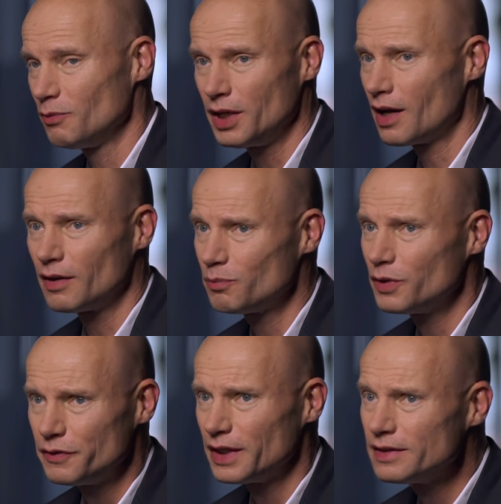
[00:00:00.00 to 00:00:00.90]
We can't
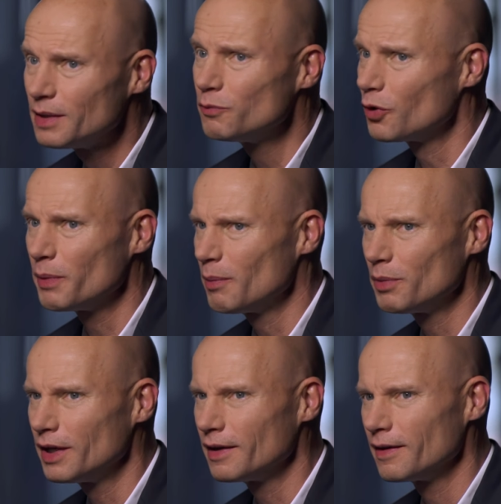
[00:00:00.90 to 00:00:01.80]
prevent them from
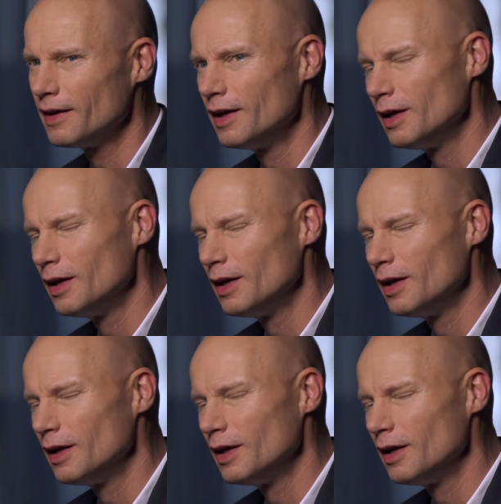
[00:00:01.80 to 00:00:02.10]
happening.